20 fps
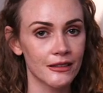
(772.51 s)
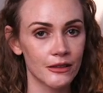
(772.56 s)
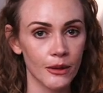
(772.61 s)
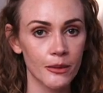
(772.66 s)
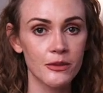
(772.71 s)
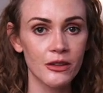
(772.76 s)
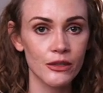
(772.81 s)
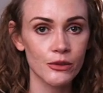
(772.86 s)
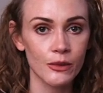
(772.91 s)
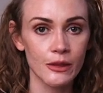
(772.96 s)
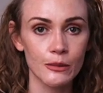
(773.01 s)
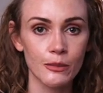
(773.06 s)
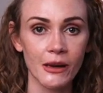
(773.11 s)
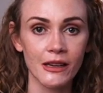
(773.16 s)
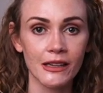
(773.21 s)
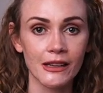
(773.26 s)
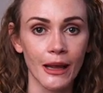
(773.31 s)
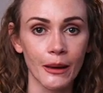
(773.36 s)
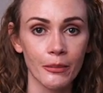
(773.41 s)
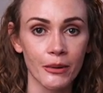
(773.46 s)
so I'm just
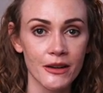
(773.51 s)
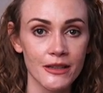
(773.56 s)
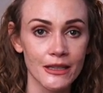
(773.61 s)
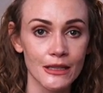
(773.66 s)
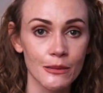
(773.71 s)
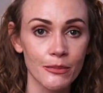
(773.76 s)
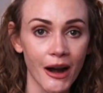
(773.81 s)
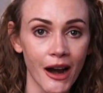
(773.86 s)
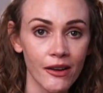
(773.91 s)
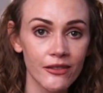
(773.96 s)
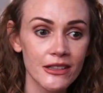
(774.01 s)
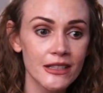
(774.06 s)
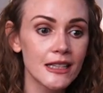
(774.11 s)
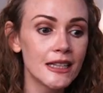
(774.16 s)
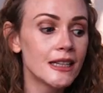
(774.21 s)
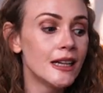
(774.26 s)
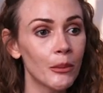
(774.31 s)
respecting that person's privacy.